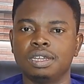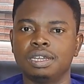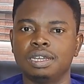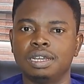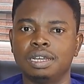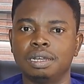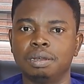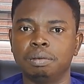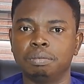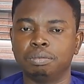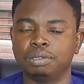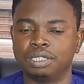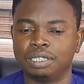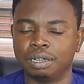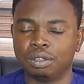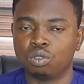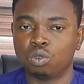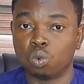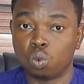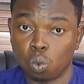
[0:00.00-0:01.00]
I'm
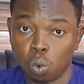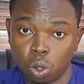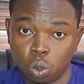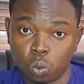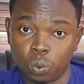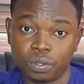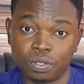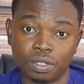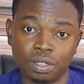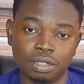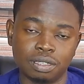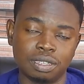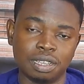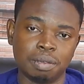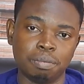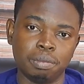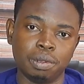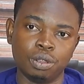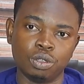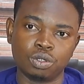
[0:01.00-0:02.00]
trying to work with
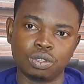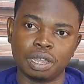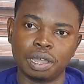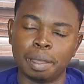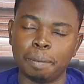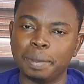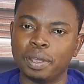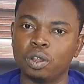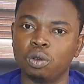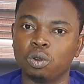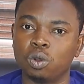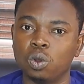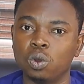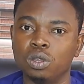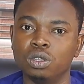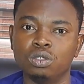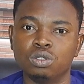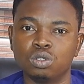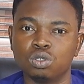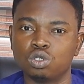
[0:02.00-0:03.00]
10 minutes, so I may not
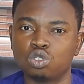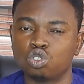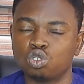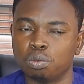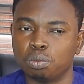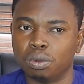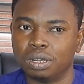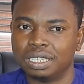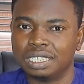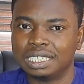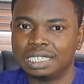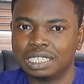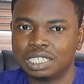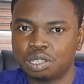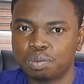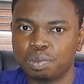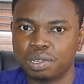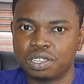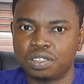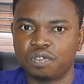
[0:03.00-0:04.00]
go into so much
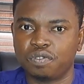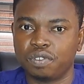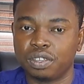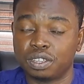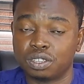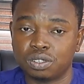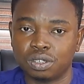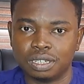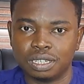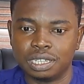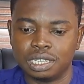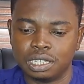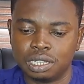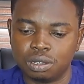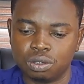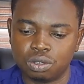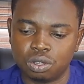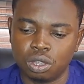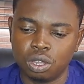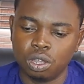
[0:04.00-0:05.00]
specifics or
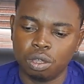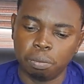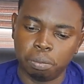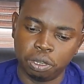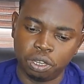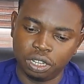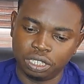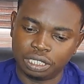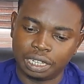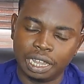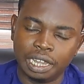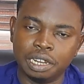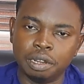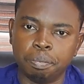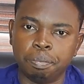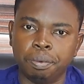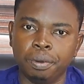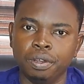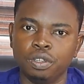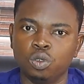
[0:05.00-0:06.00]
details, but just get
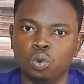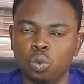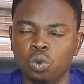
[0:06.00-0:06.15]
the point.